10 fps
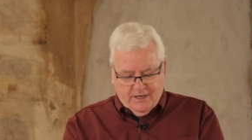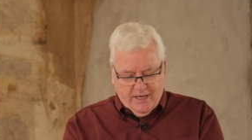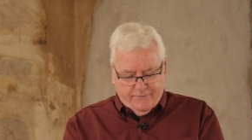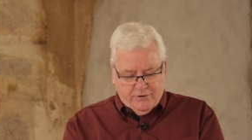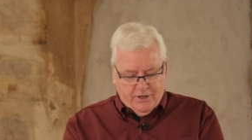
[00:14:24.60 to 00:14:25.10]
I
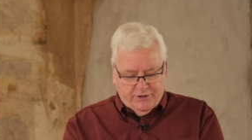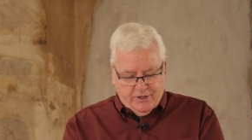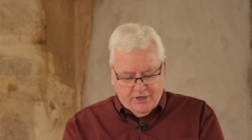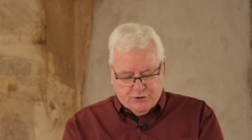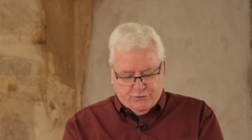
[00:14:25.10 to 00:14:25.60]
have cut
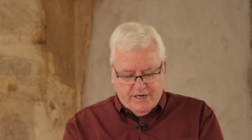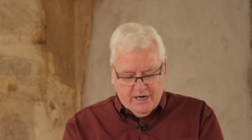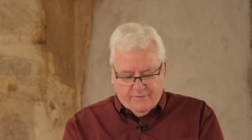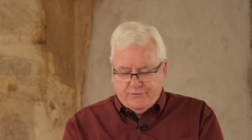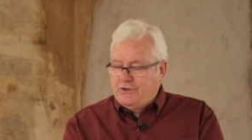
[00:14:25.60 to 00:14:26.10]
down tree
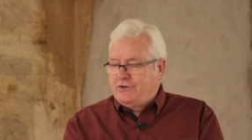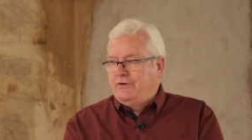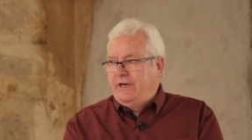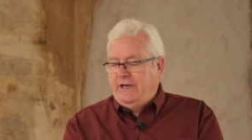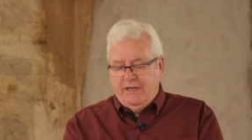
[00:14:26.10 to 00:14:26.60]
after
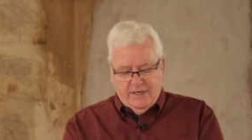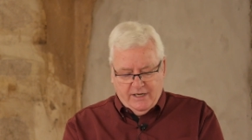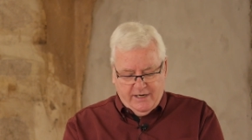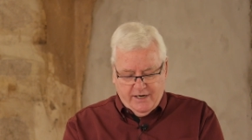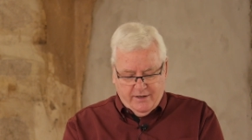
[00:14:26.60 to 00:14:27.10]
tree,
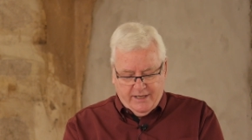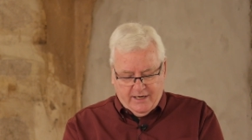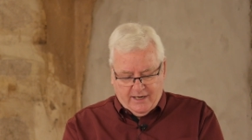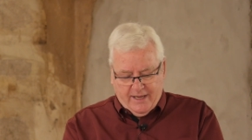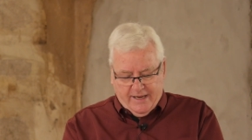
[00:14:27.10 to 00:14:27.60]
and here they
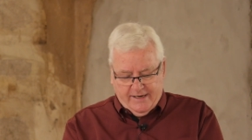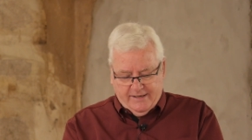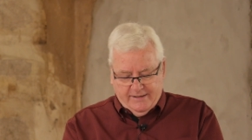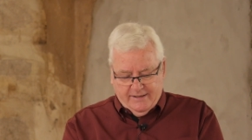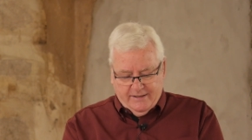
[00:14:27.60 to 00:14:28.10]
lie.
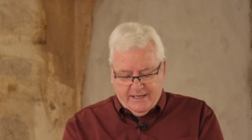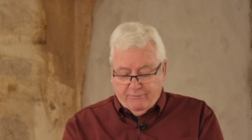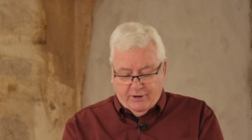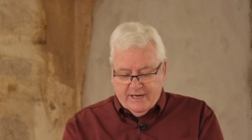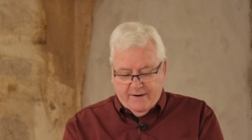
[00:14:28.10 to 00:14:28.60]
They
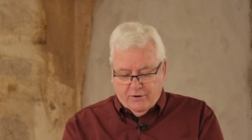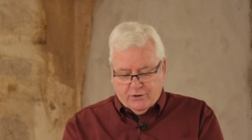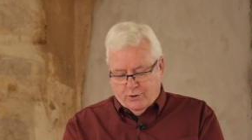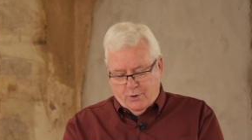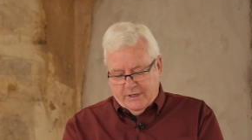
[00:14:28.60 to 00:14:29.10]
will never
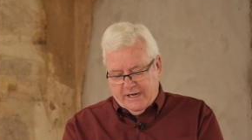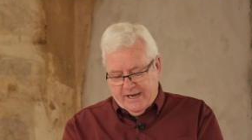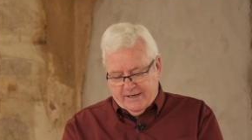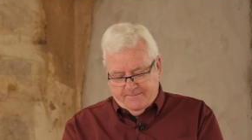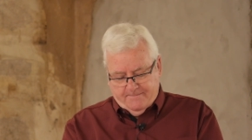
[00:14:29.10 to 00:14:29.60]
grow
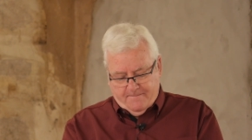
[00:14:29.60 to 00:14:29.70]
again.